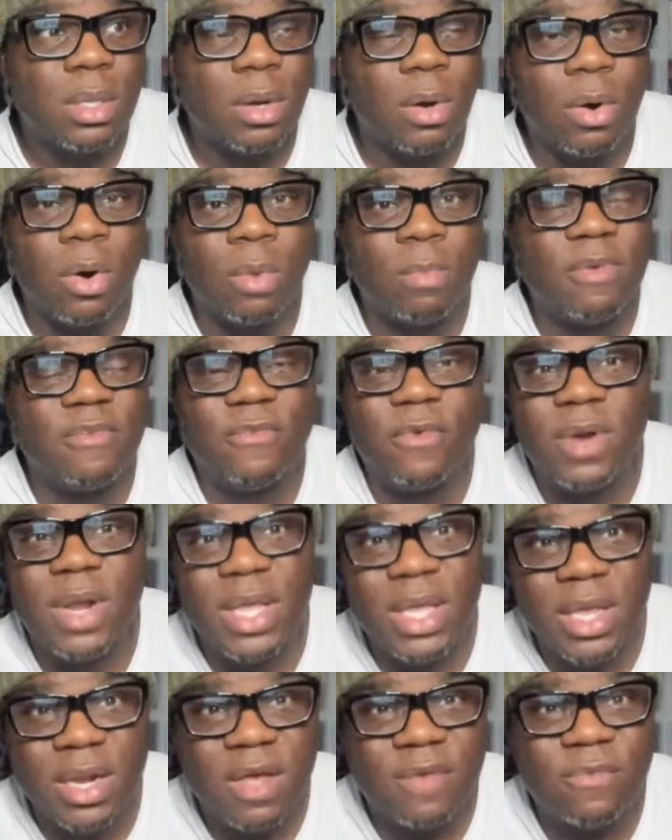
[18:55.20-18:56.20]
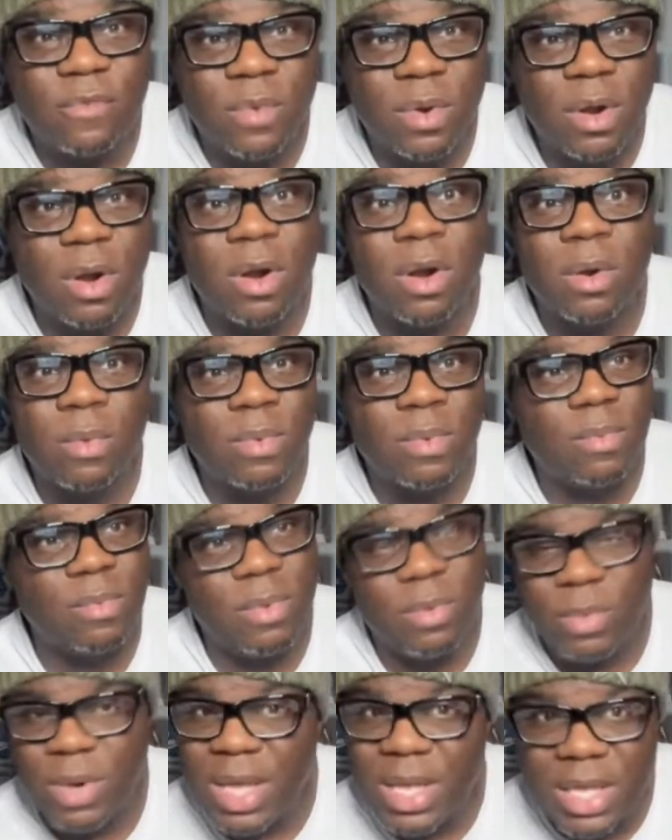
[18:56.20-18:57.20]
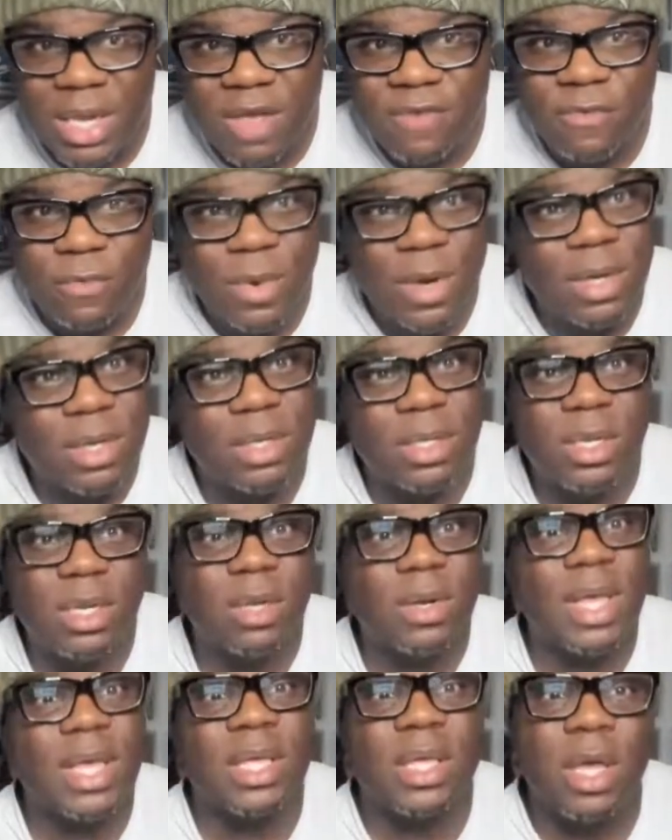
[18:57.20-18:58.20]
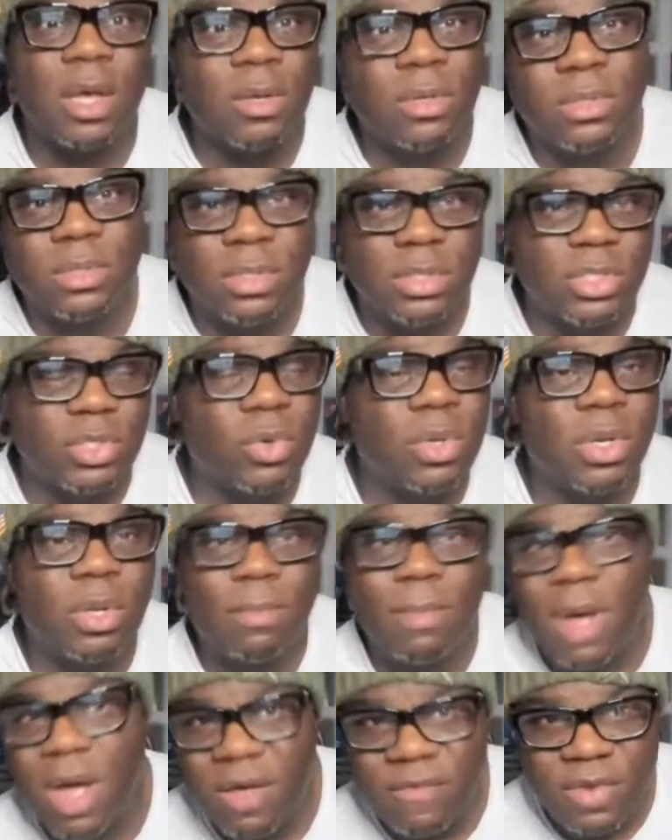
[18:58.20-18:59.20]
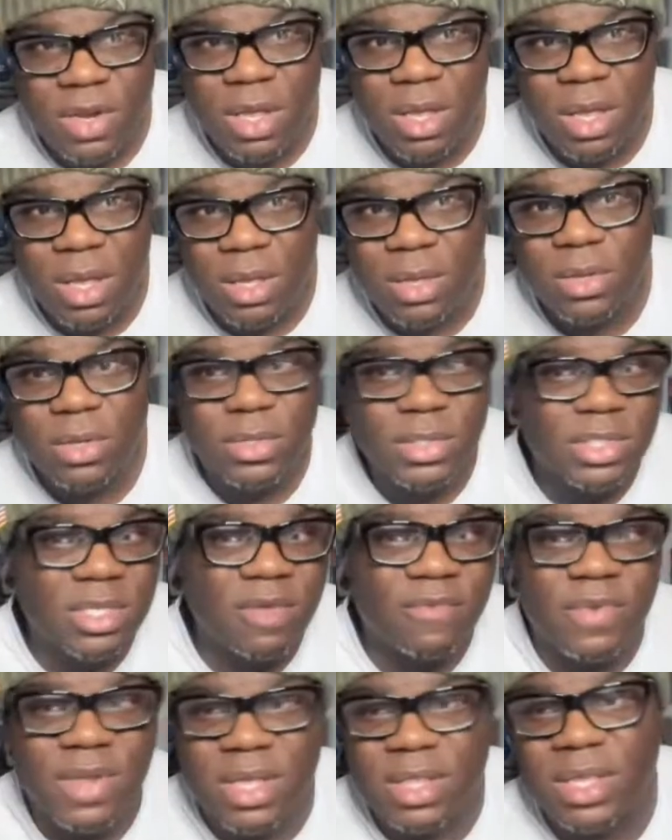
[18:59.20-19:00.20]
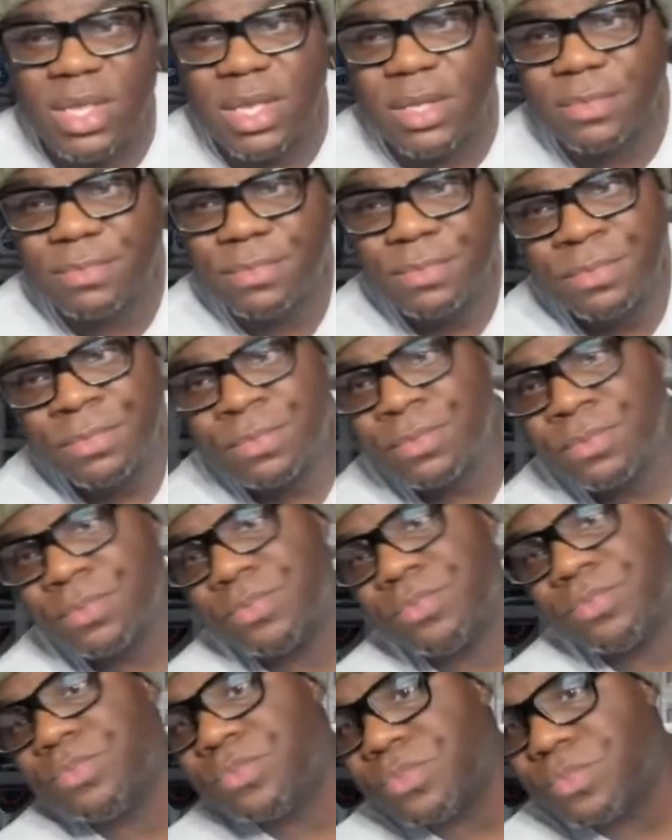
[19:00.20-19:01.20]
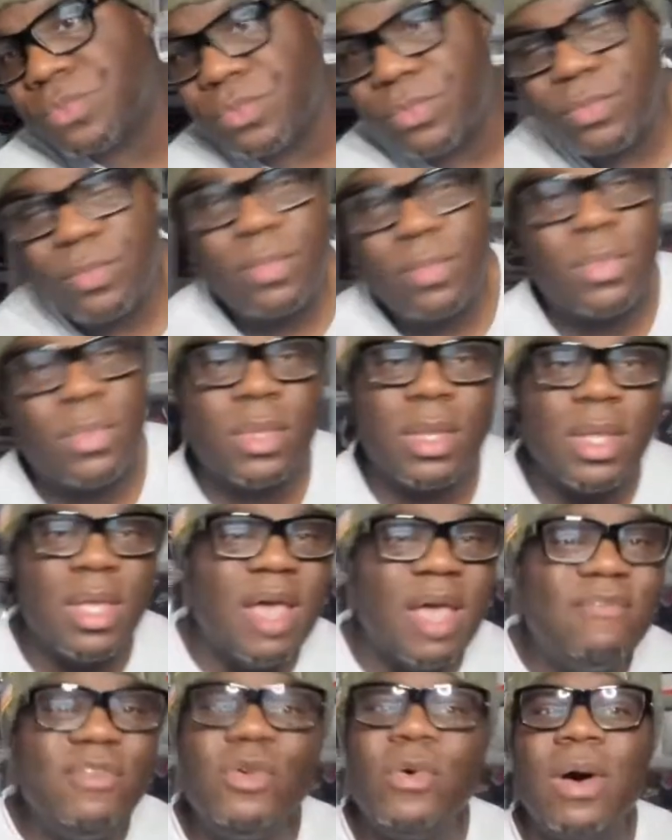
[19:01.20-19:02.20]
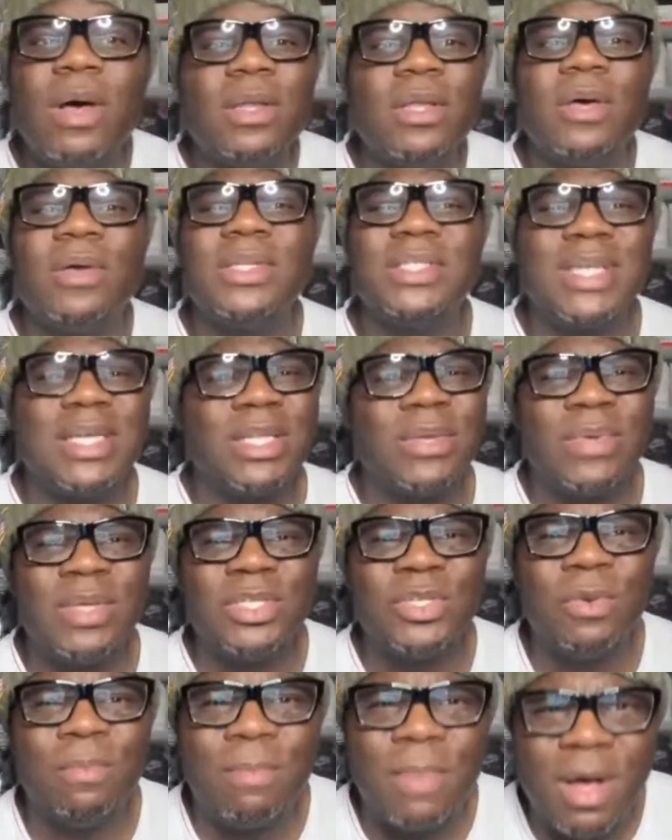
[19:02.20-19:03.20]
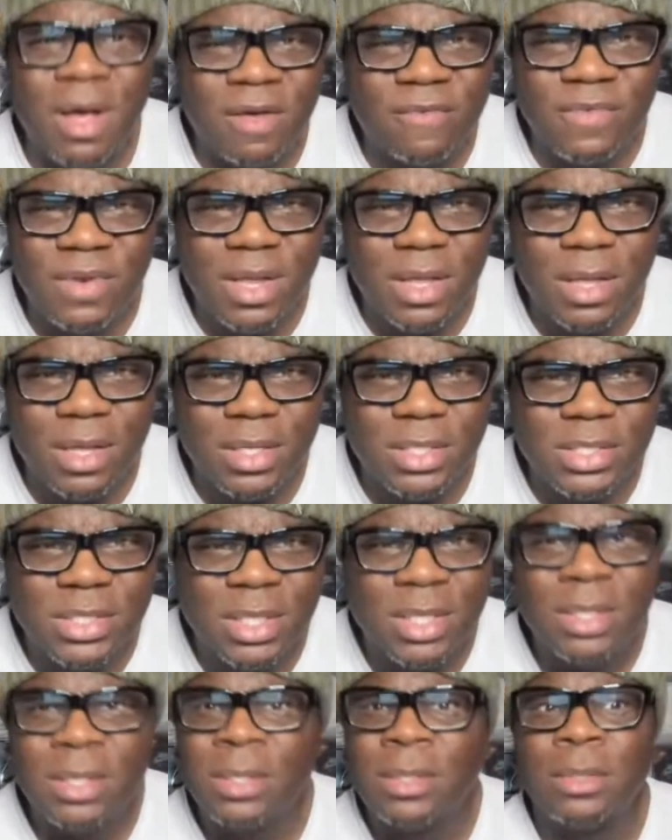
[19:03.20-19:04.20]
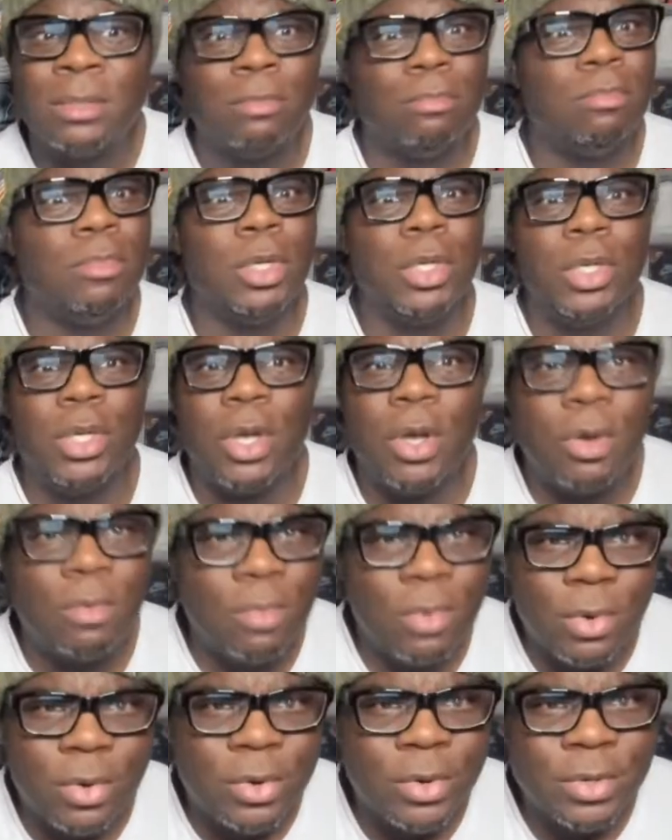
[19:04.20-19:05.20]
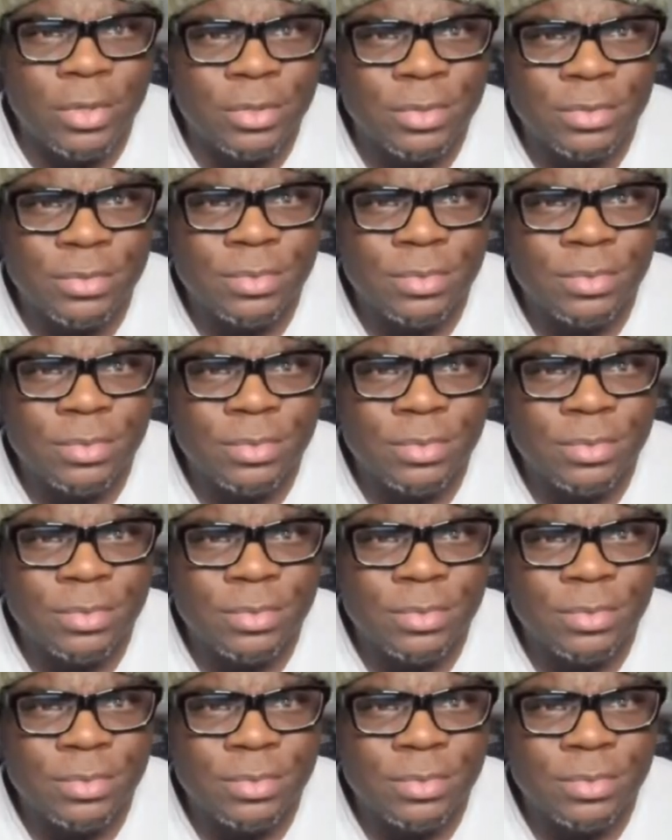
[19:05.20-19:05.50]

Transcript: Or before they get off work, or when they get off work, you know, they can go do a little mob vlog, a little stuff like that. Have you all noticed I don't even do mob vlogs no more?